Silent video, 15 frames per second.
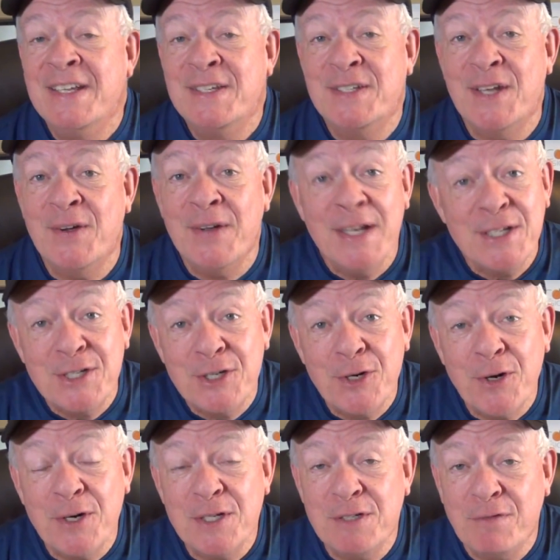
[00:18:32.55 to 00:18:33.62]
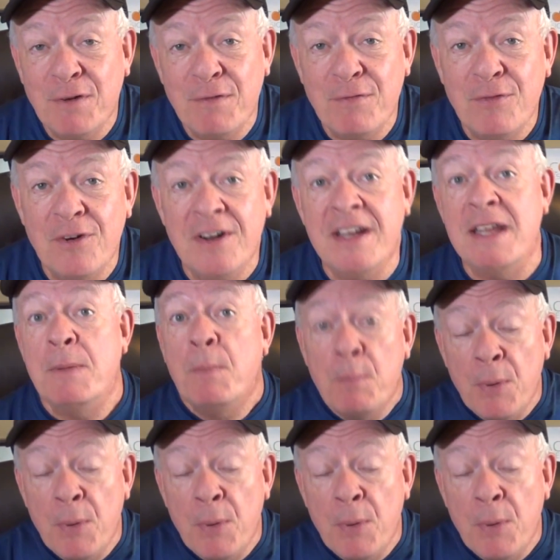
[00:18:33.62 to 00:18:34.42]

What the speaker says: So it's yours for free.